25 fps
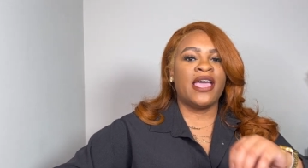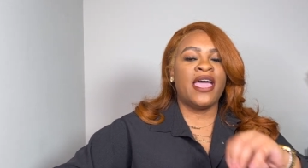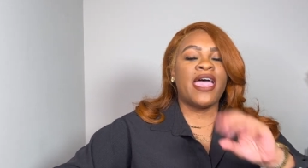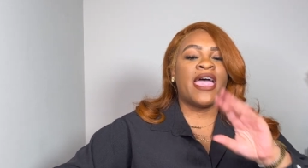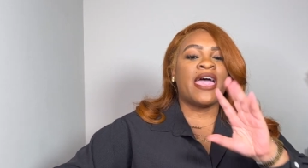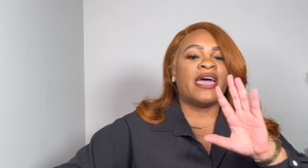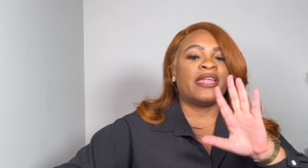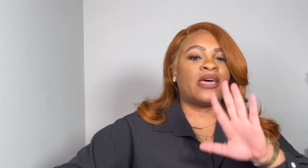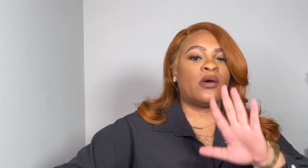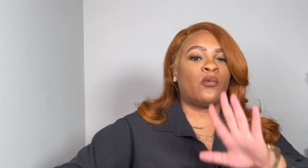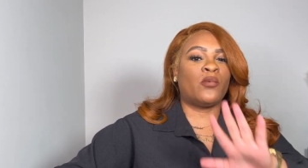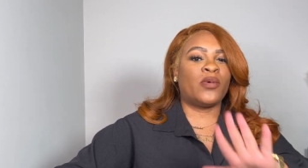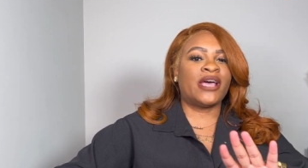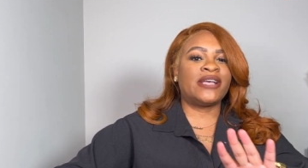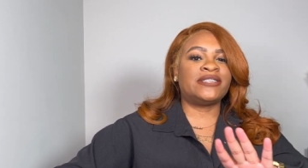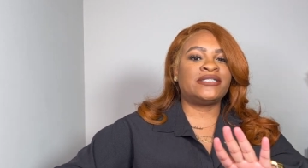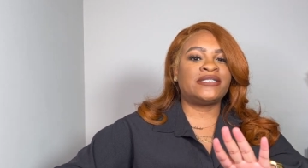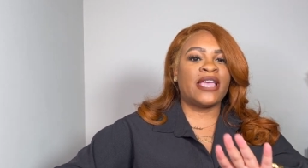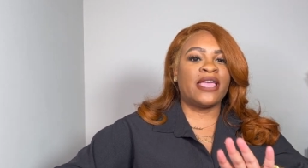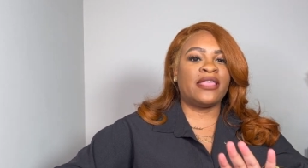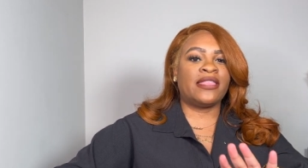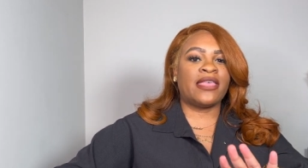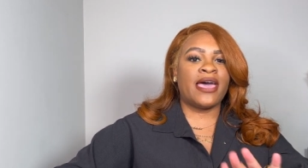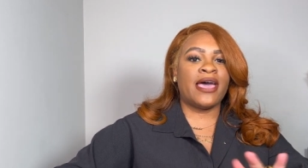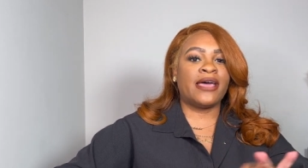And when I
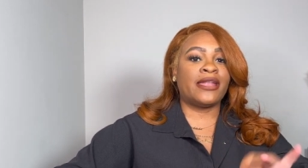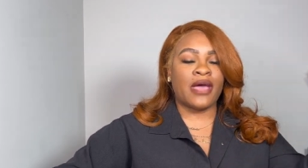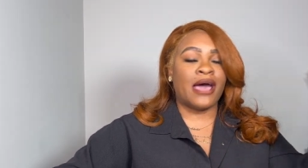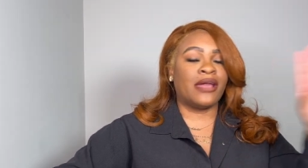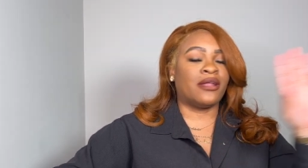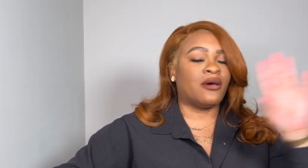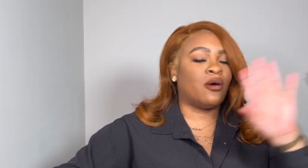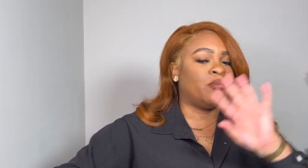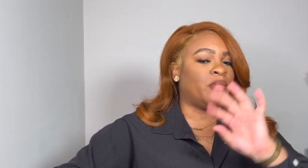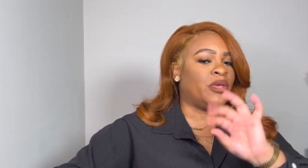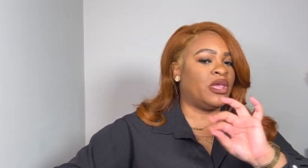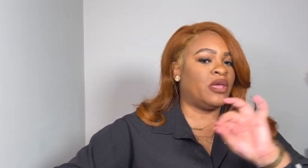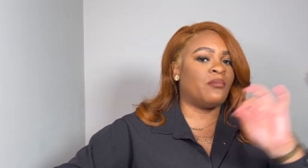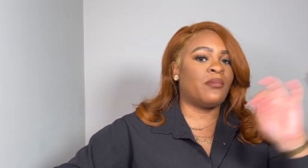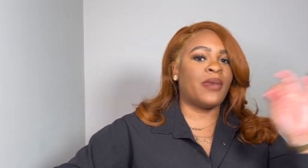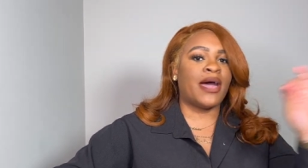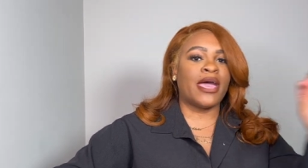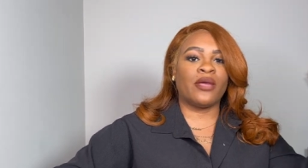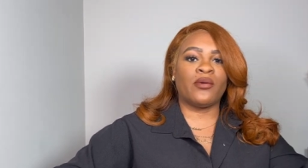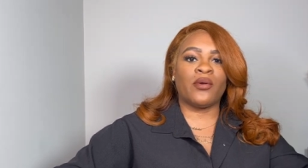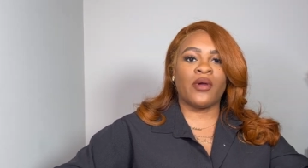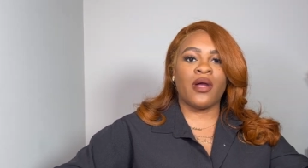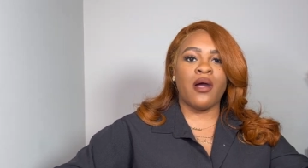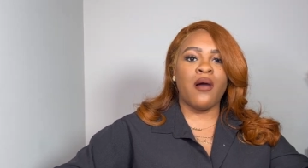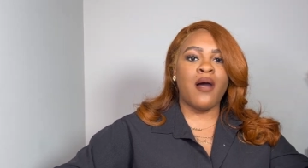say that, I don't mean
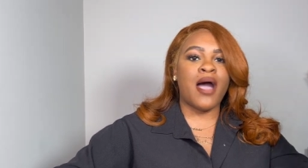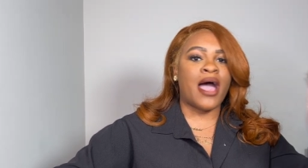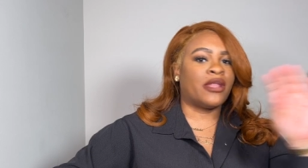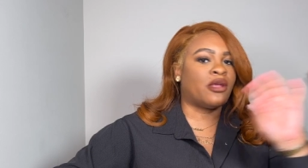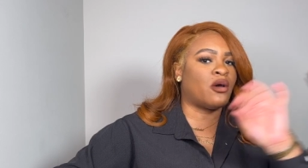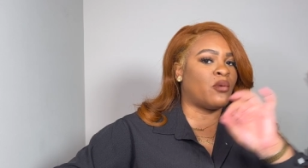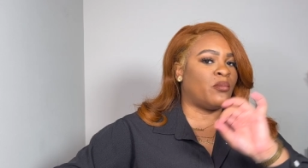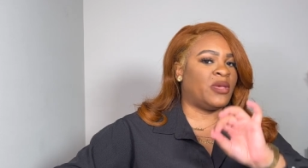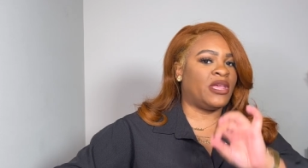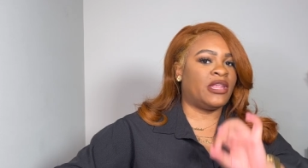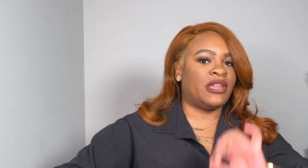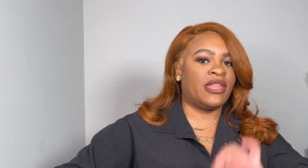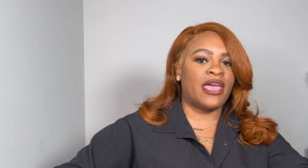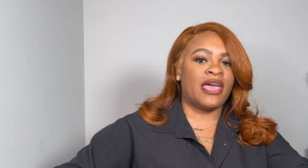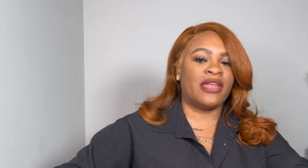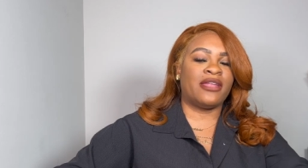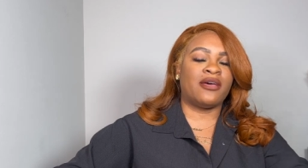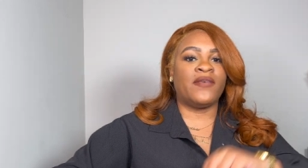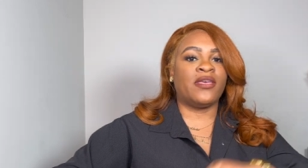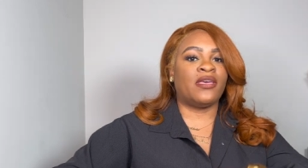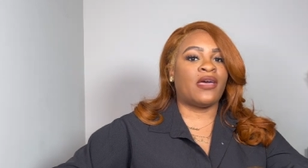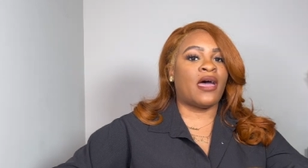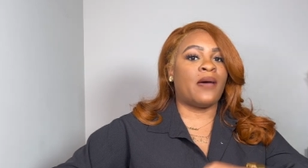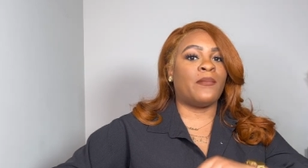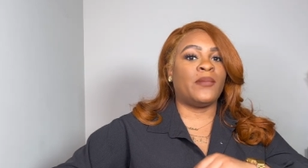micro, I don't mean nano.
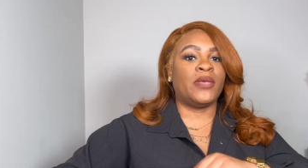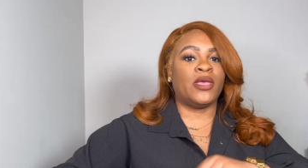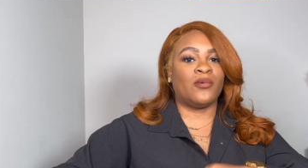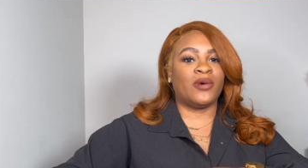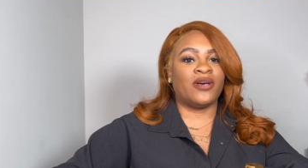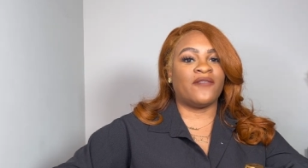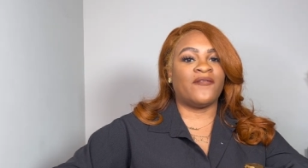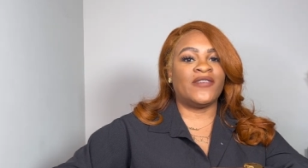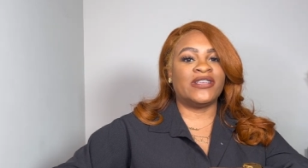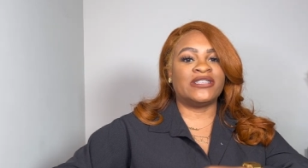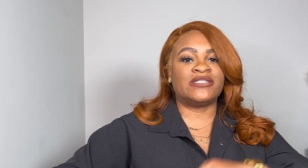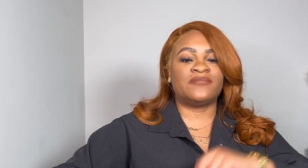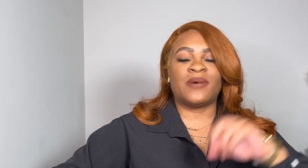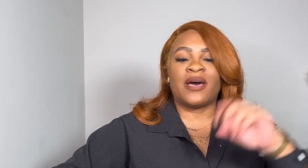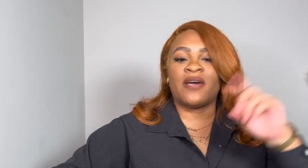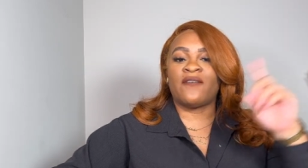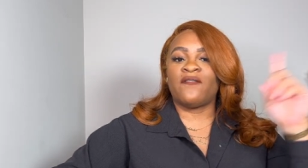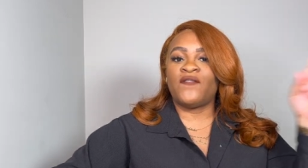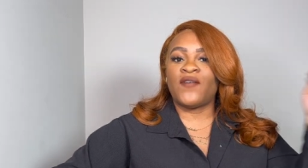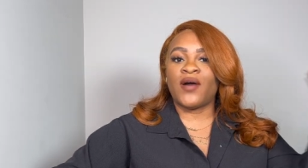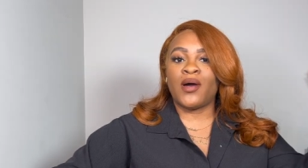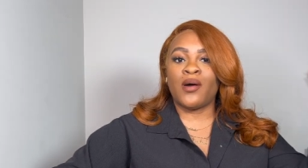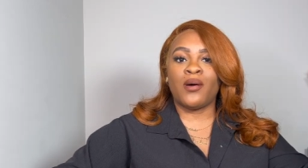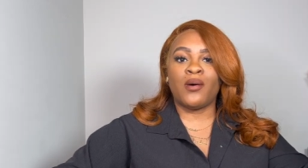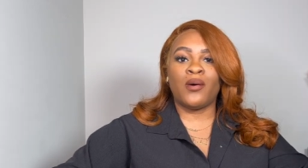I mean what fits my
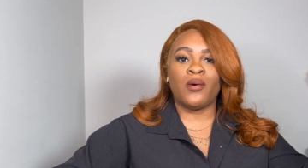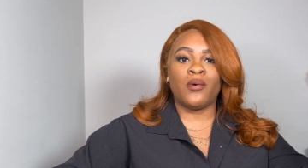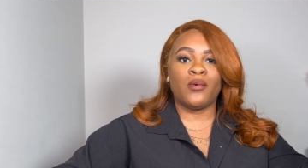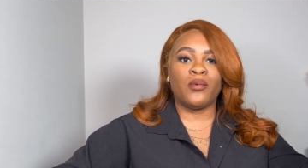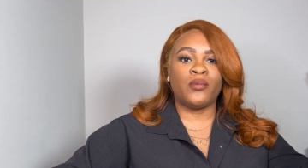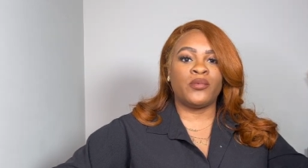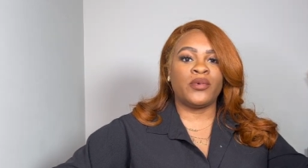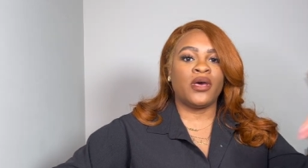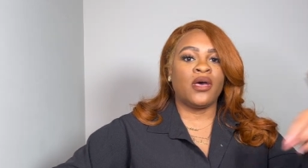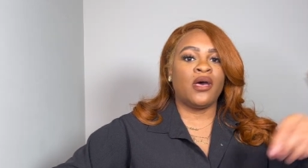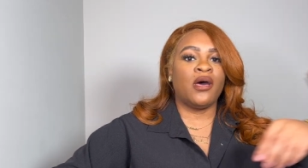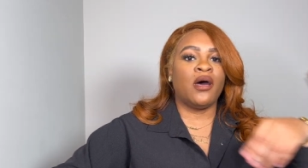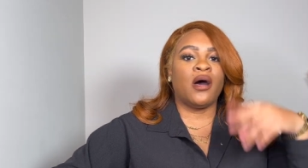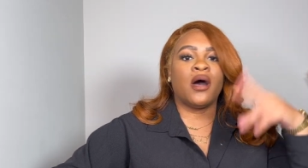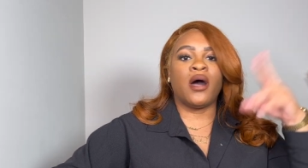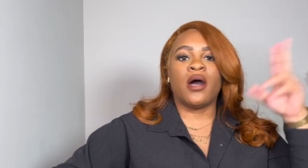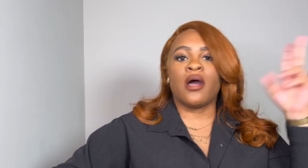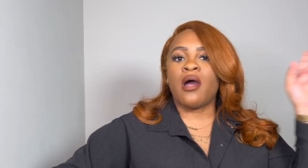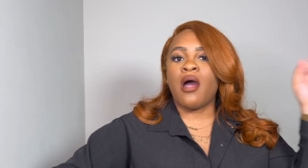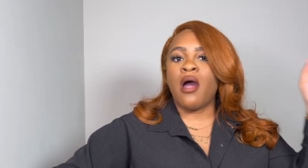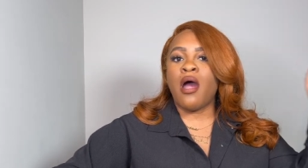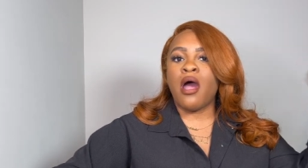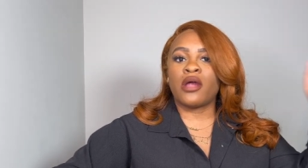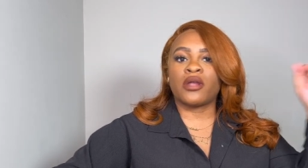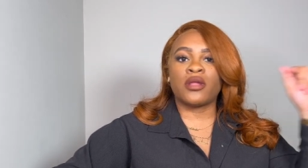phone, a
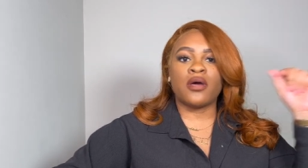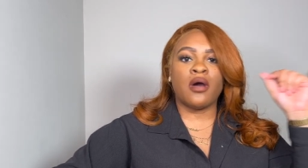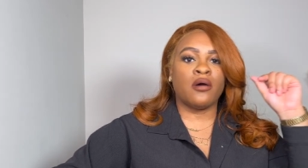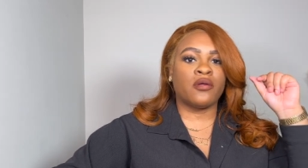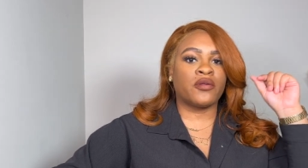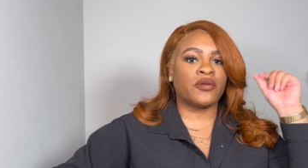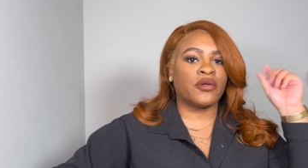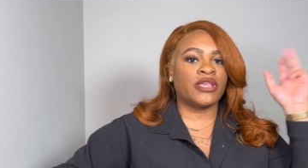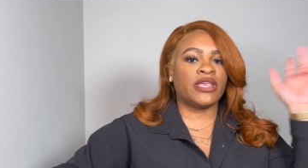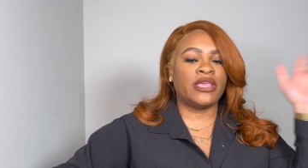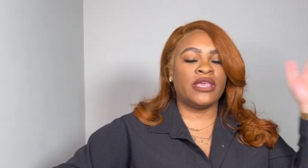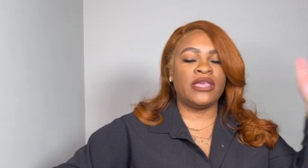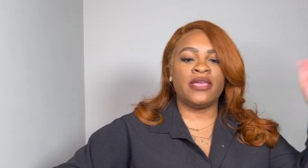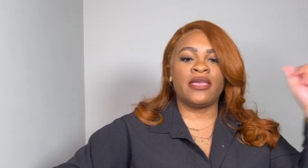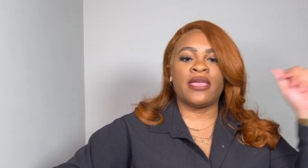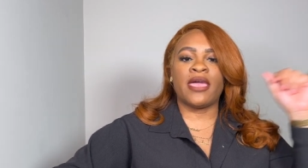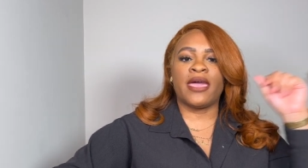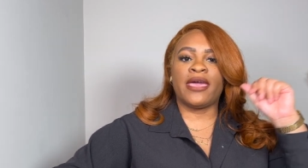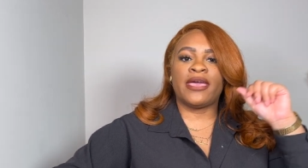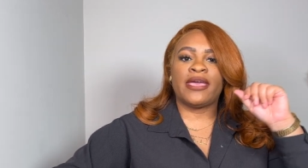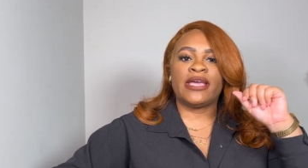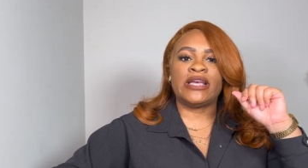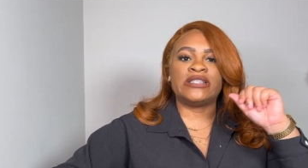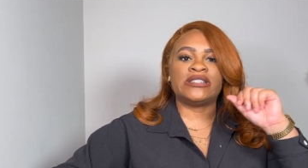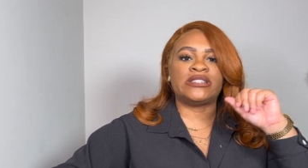card holder, key
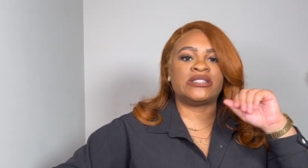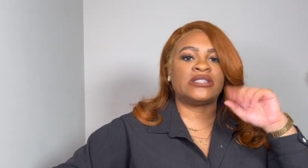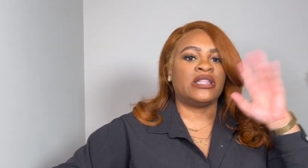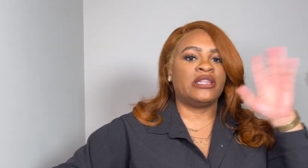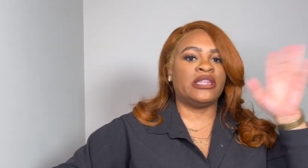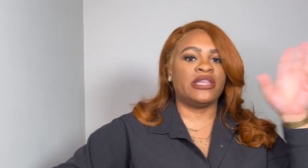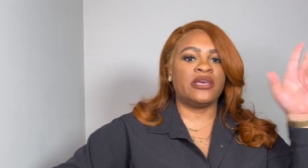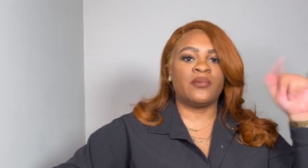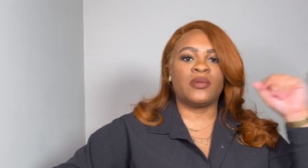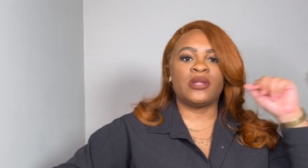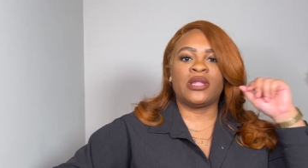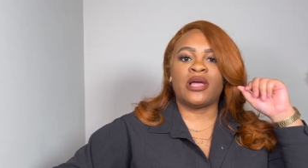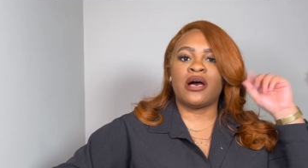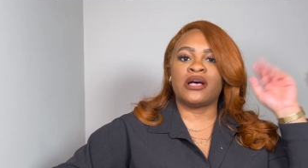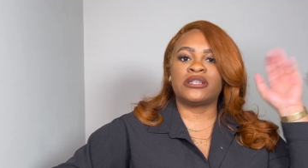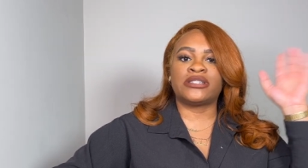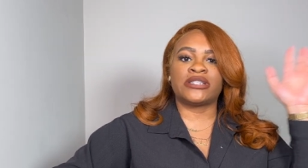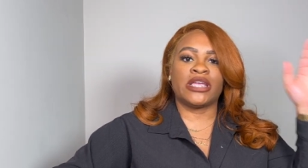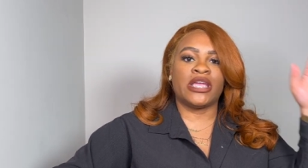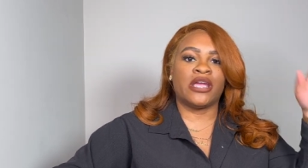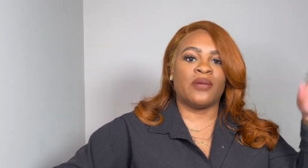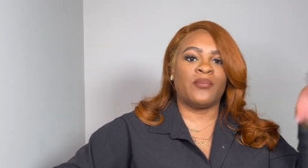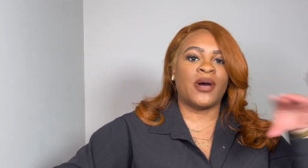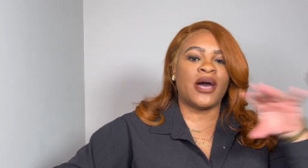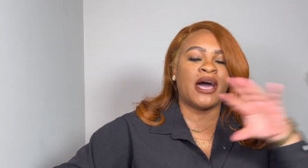case, lip gloss,
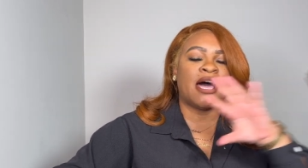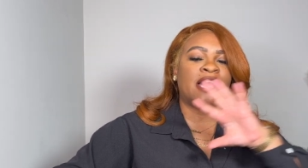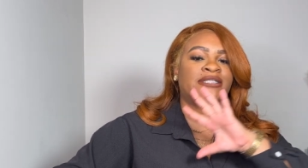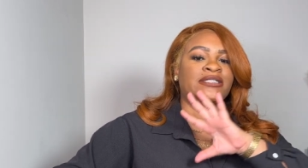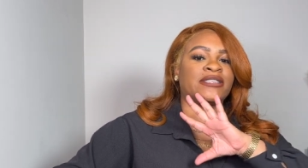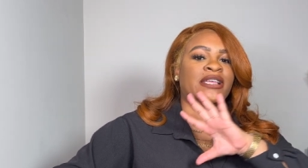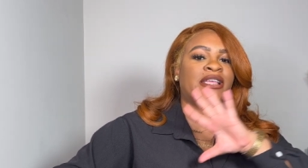AirPods.